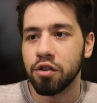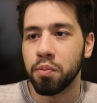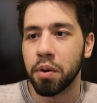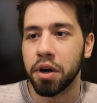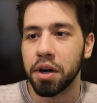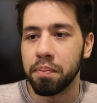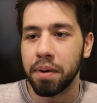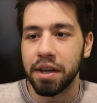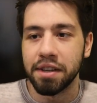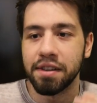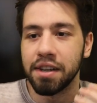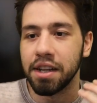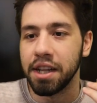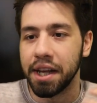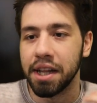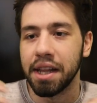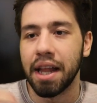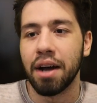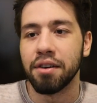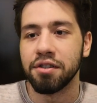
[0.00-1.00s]
where it basically
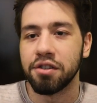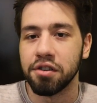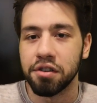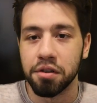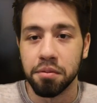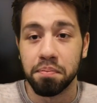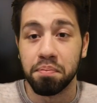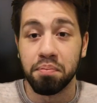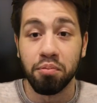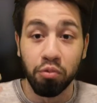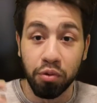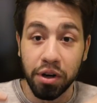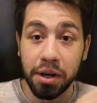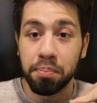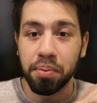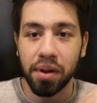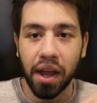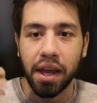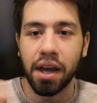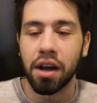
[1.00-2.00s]
allows you to
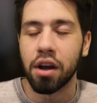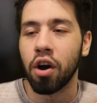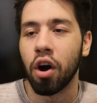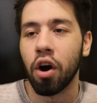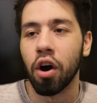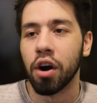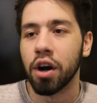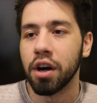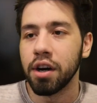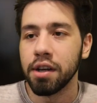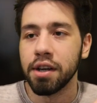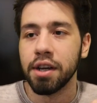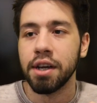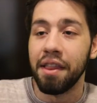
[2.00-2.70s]
replay a card.